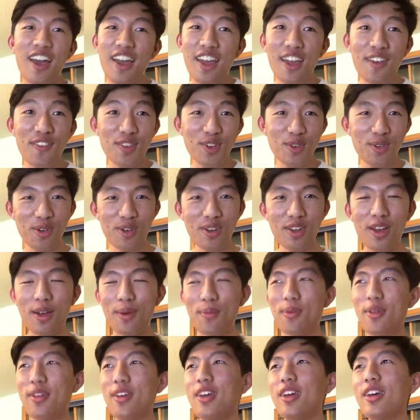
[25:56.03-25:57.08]
I haven't grown up
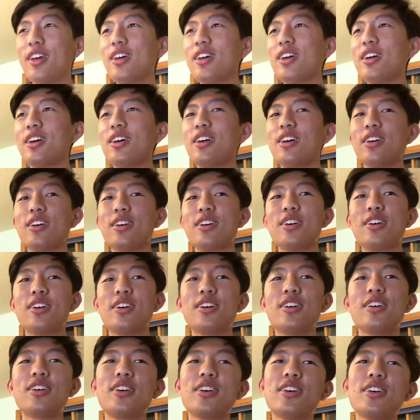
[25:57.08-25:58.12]

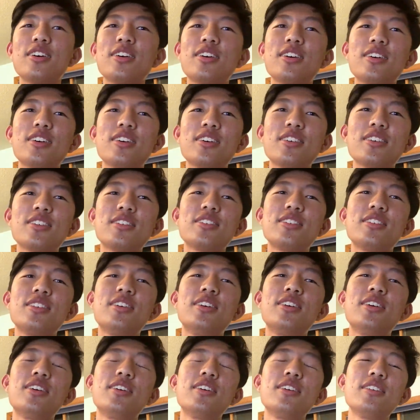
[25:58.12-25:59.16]
uh,
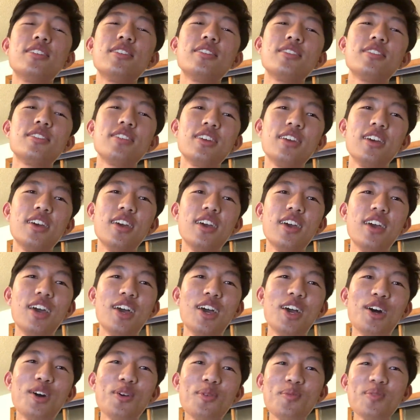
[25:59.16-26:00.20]

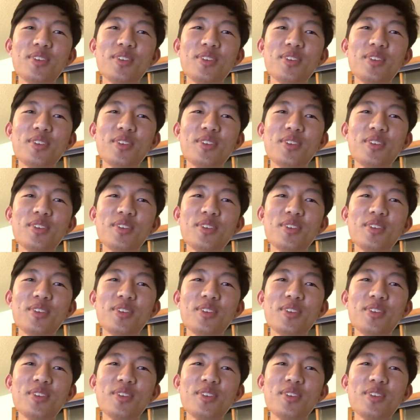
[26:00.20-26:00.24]
help